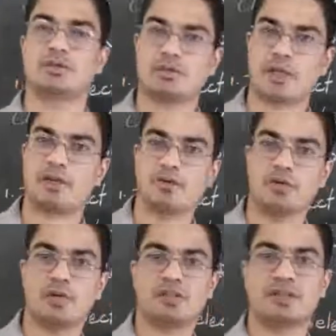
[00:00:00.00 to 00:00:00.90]
So thank
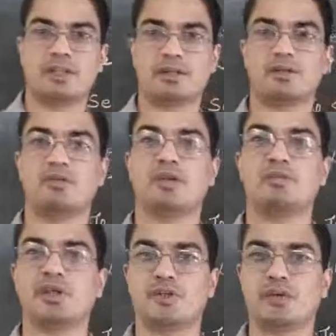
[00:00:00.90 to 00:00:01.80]
you for listening. We
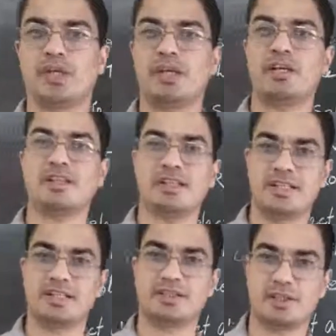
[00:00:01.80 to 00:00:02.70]
will meet you again in the
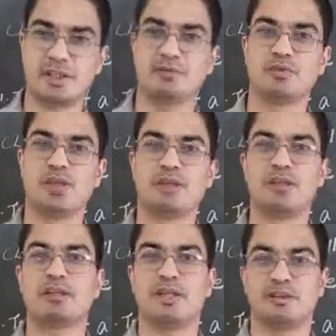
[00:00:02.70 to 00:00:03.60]
next day.
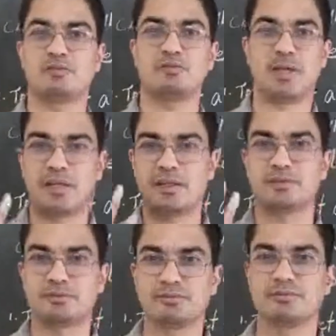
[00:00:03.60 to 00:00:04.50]
Till then, bye.